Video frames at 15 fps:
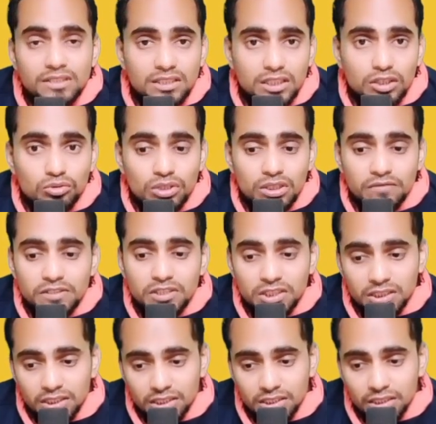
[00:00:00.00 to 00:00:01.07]
zero
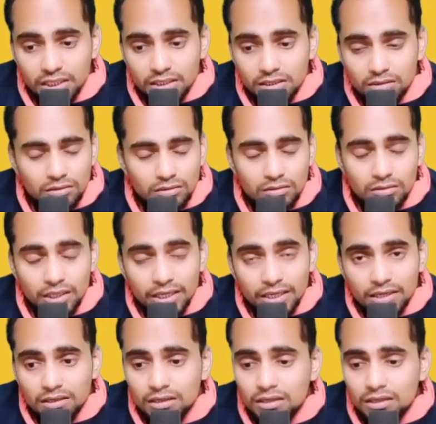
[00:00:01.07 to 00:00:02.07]
division index error,